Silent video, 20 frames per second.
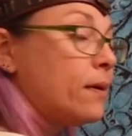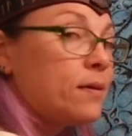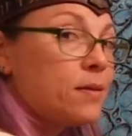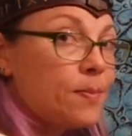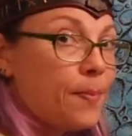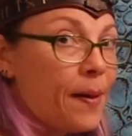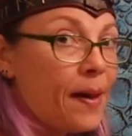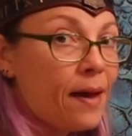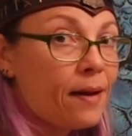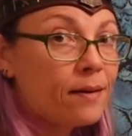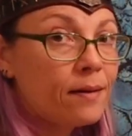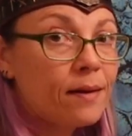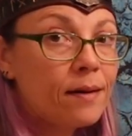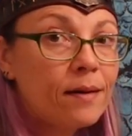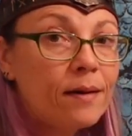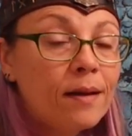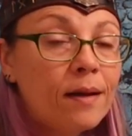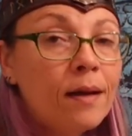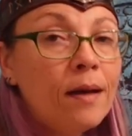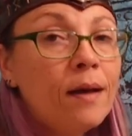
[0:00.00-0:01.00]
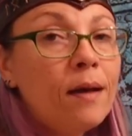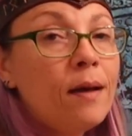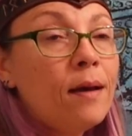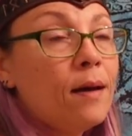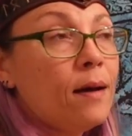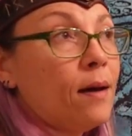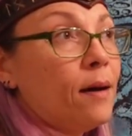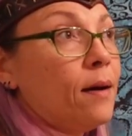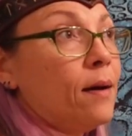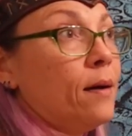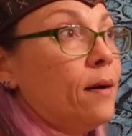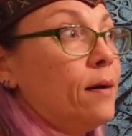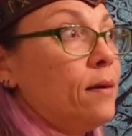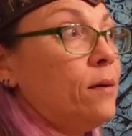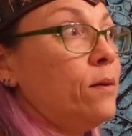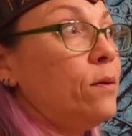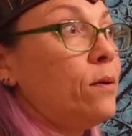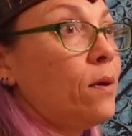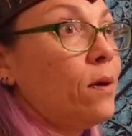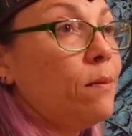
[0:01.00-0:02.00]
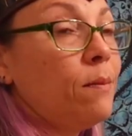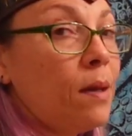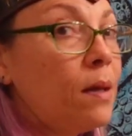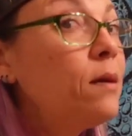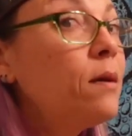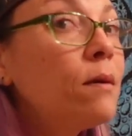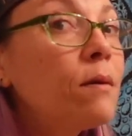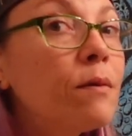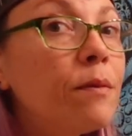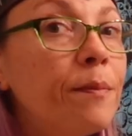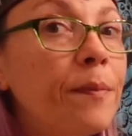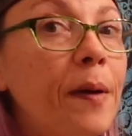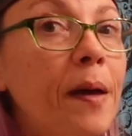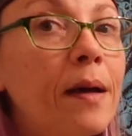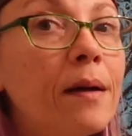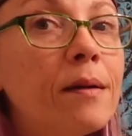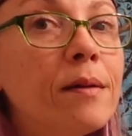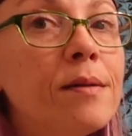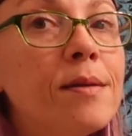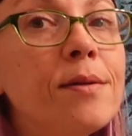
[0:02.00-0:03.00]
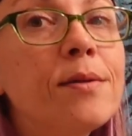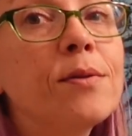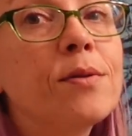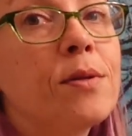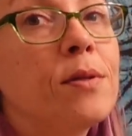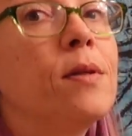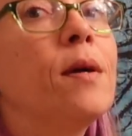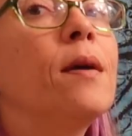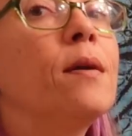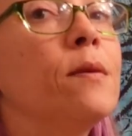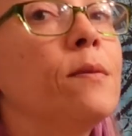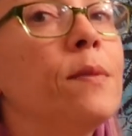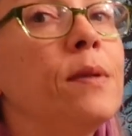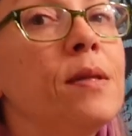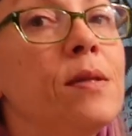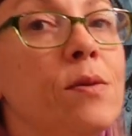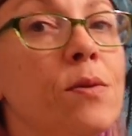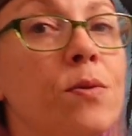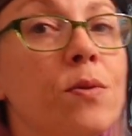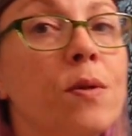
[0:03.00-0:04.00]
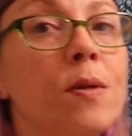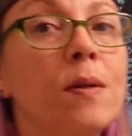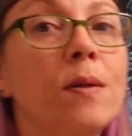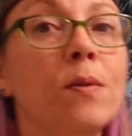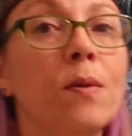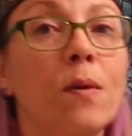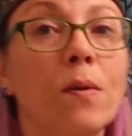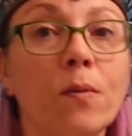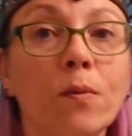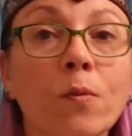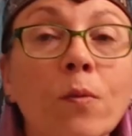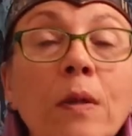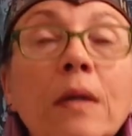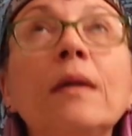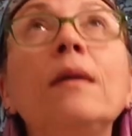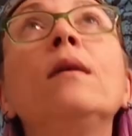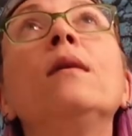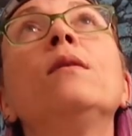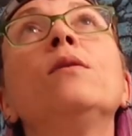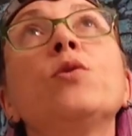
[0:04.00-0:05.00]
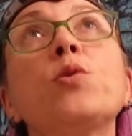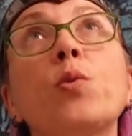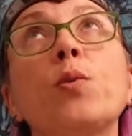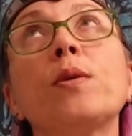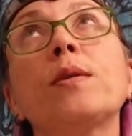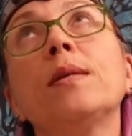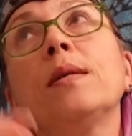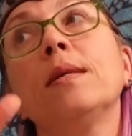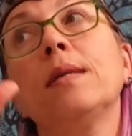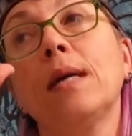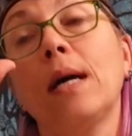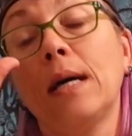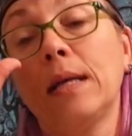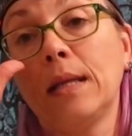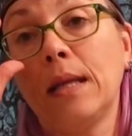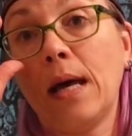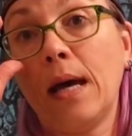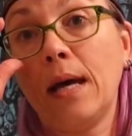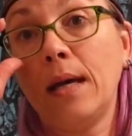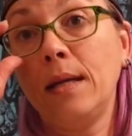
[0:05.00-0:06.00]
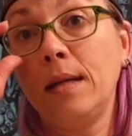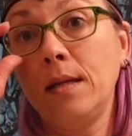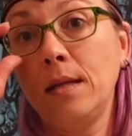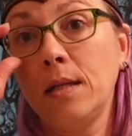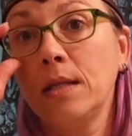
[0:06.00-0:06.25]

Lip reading: is a pattern. You can make your own patterns. There's a ton of resources online